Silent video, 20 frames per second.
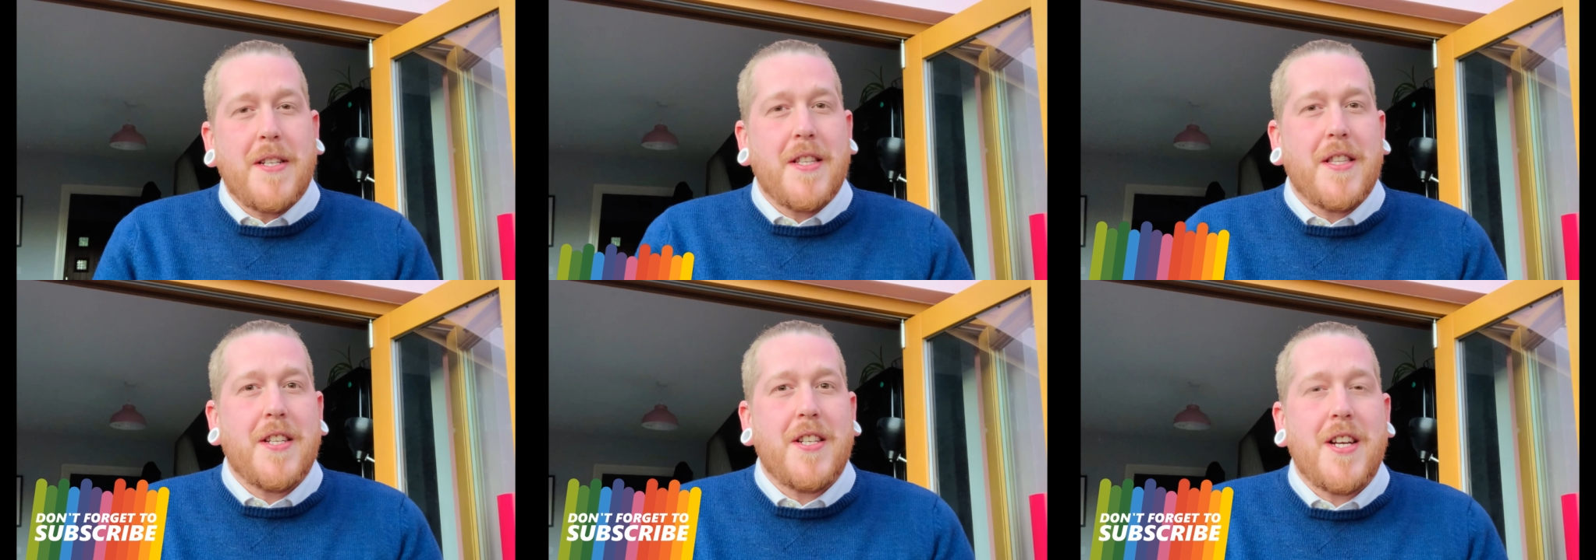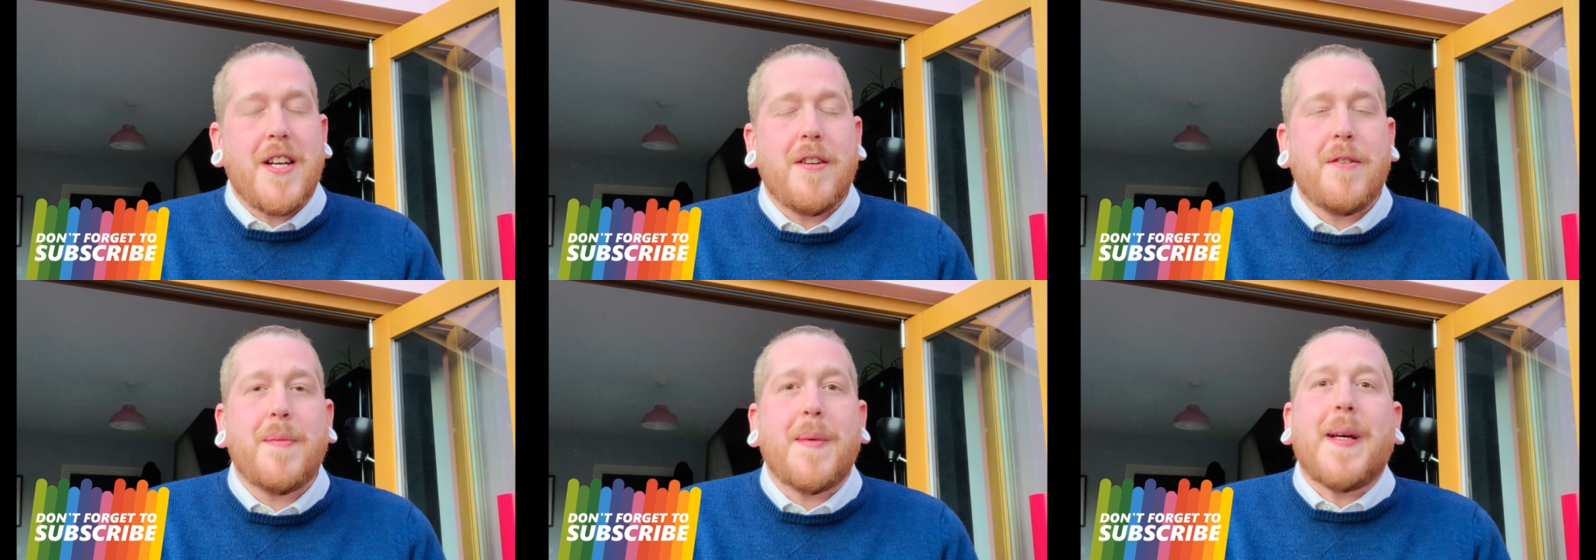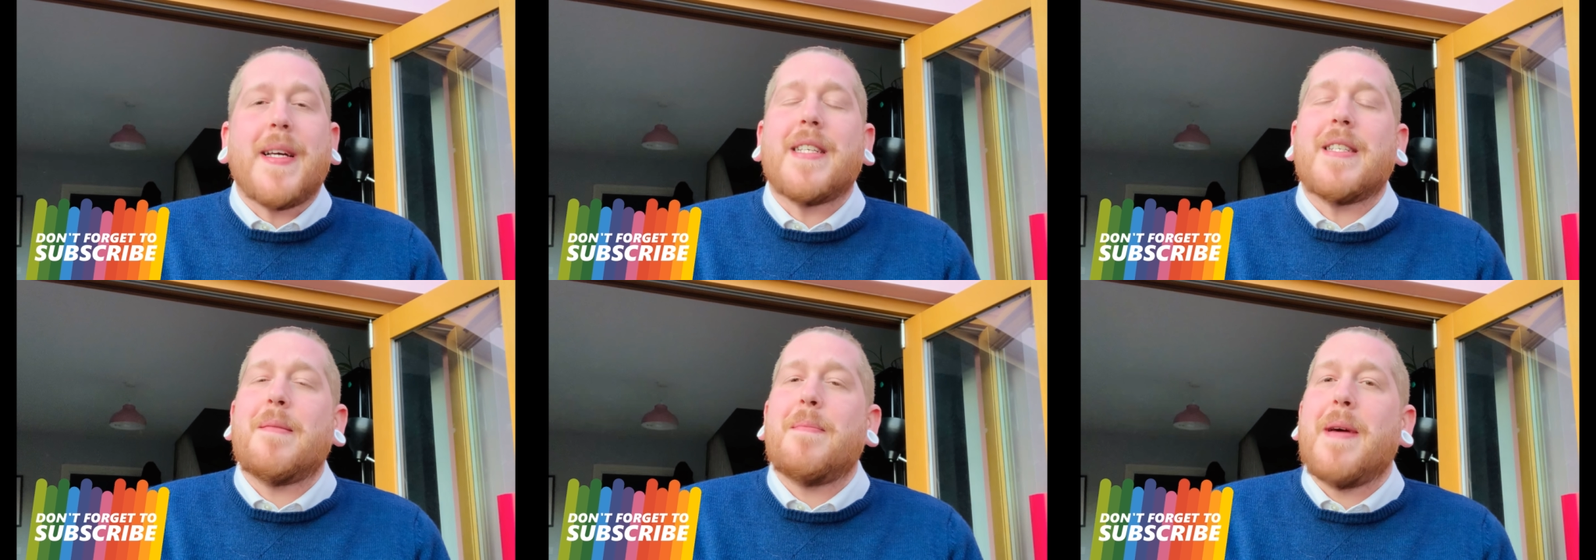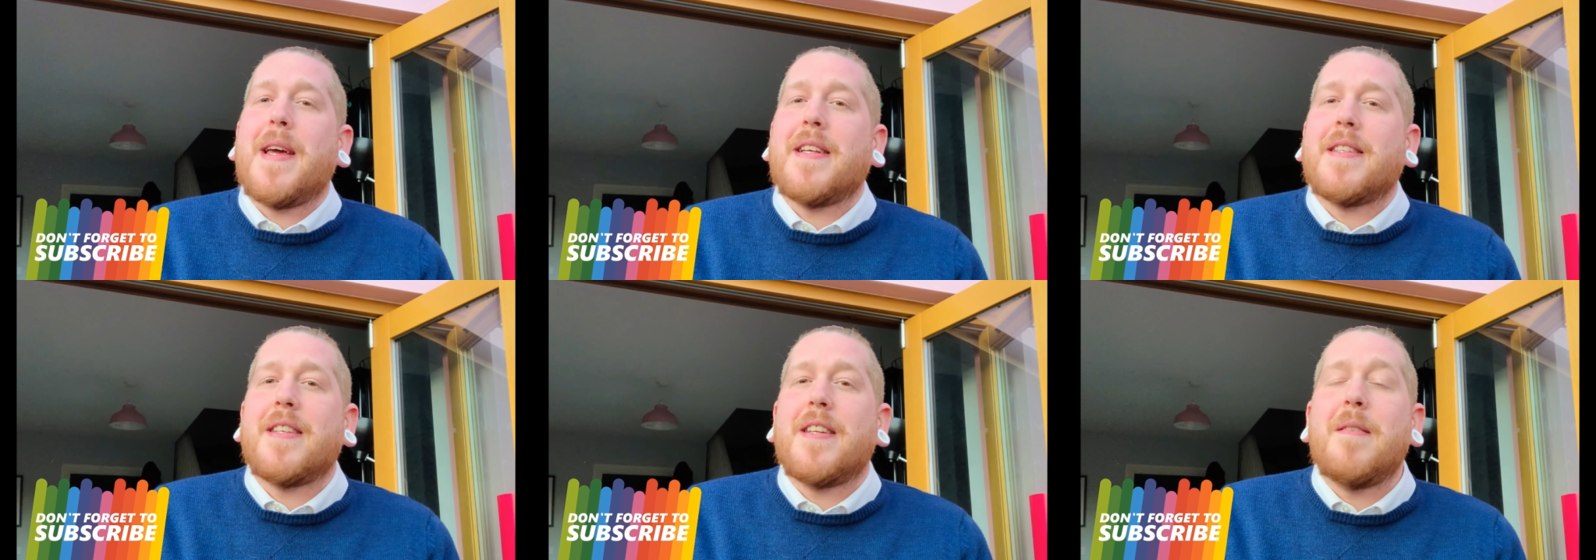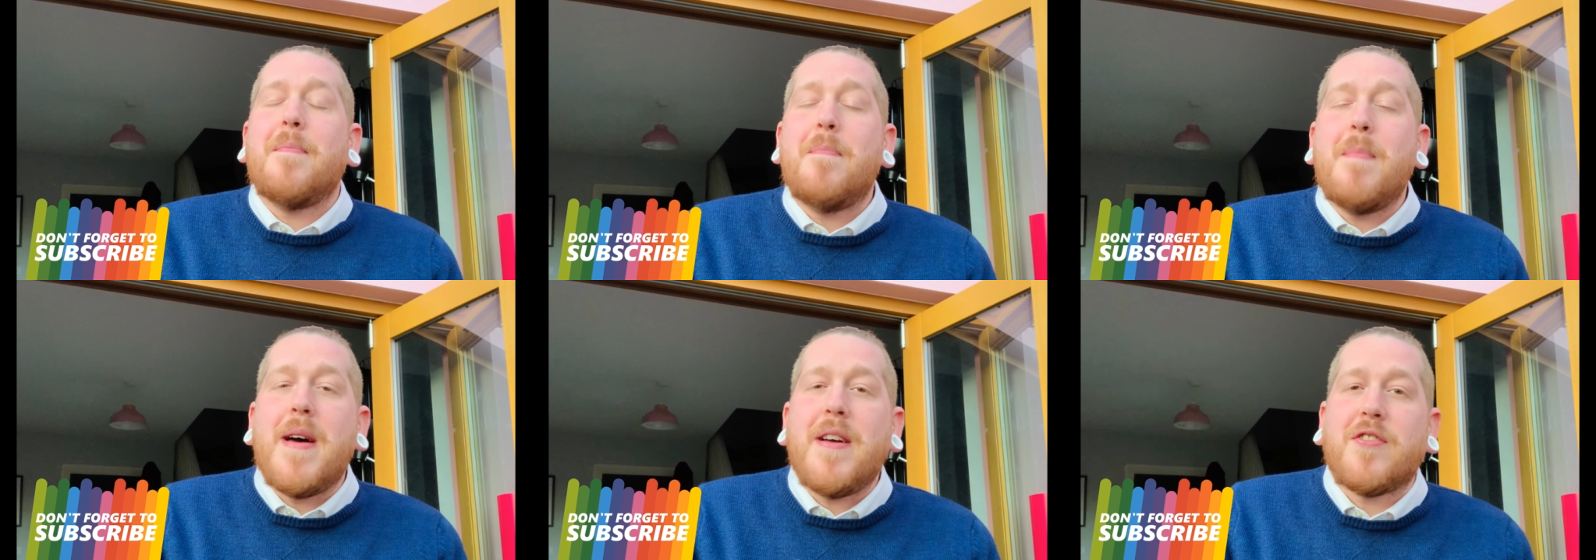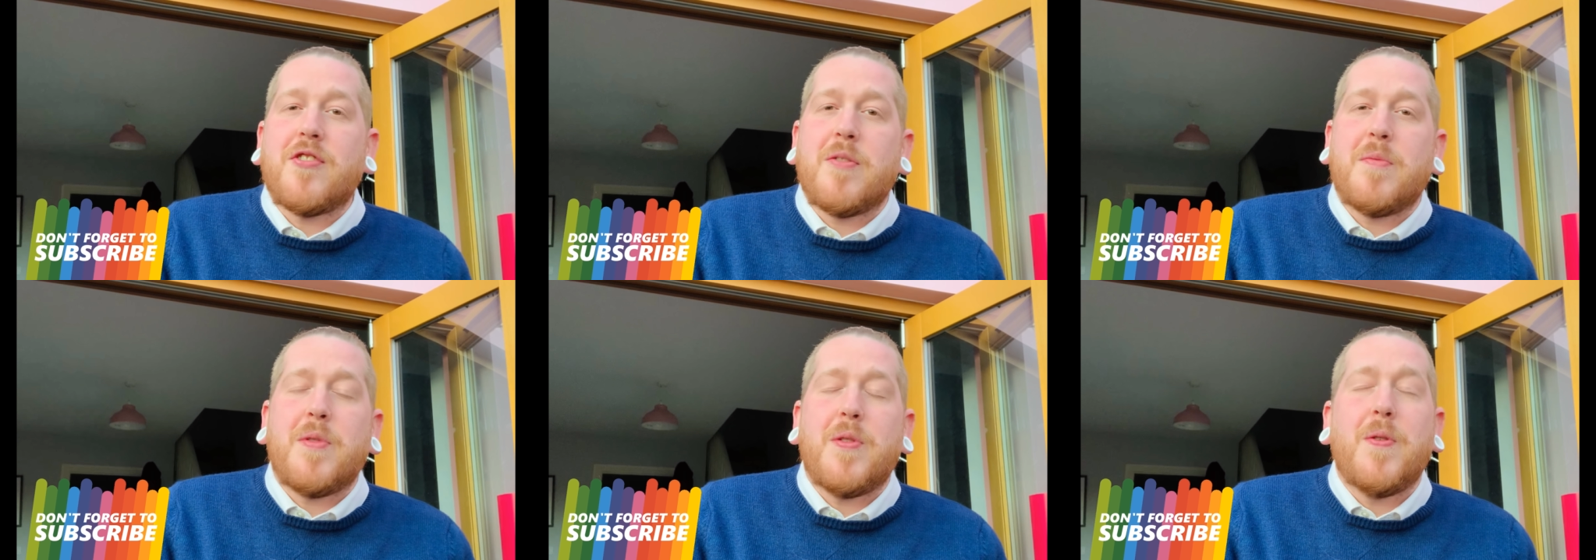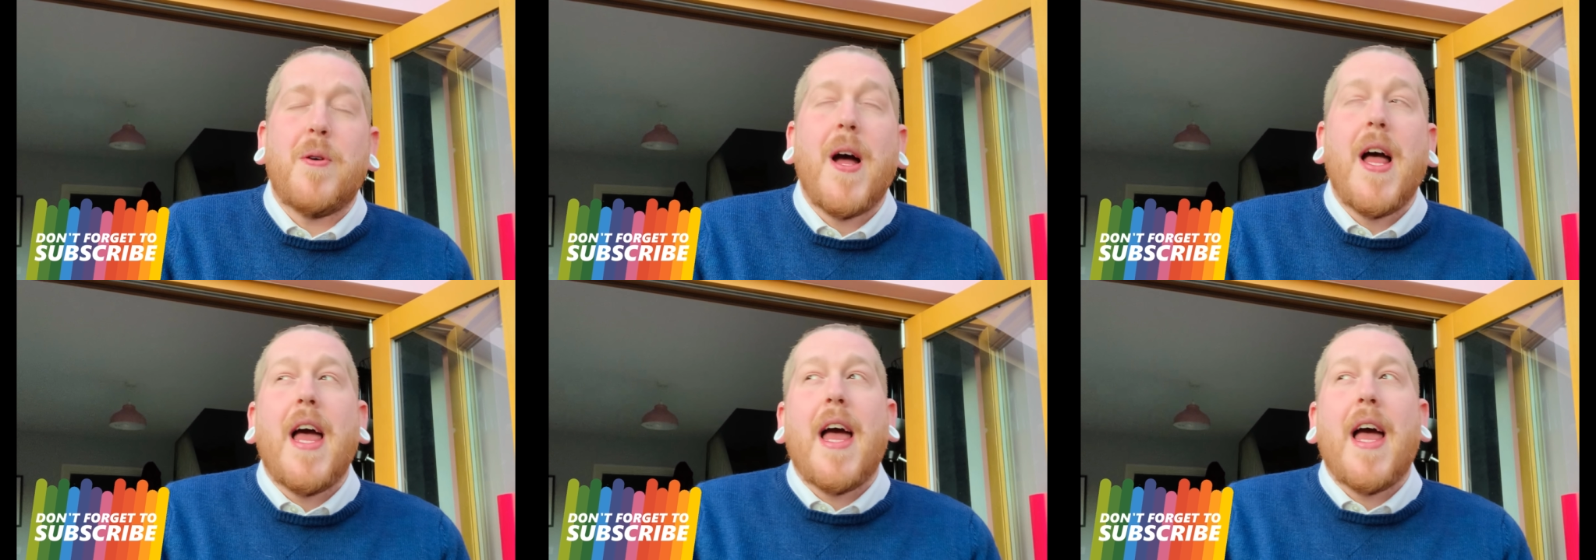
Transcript: to the channel because it makes an immeasurable